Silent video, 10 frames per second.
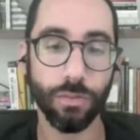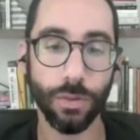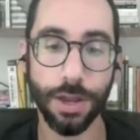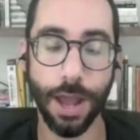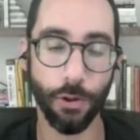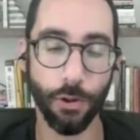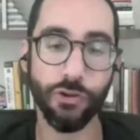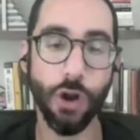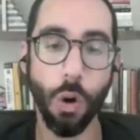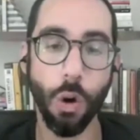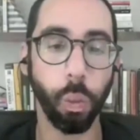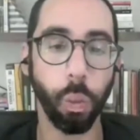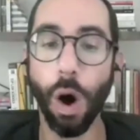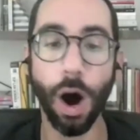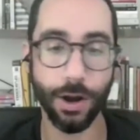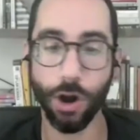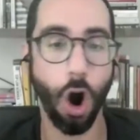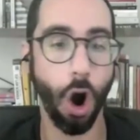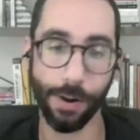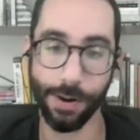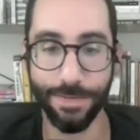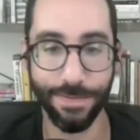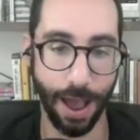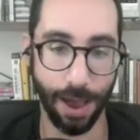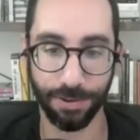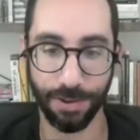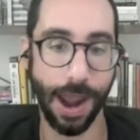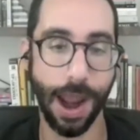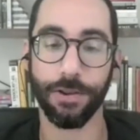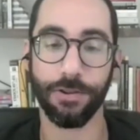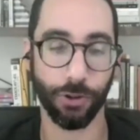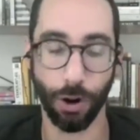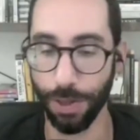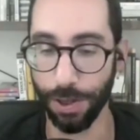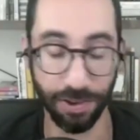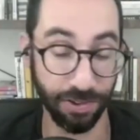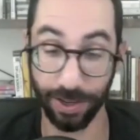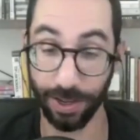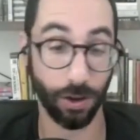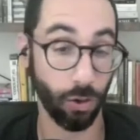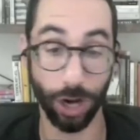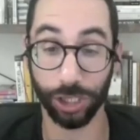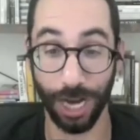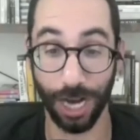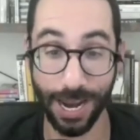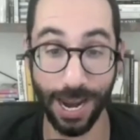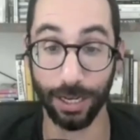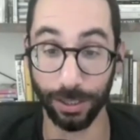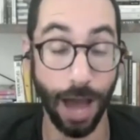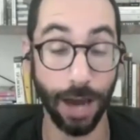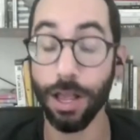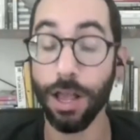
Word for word: Yeah, there's no one hard and fast answer on this. It's a question I get a lot.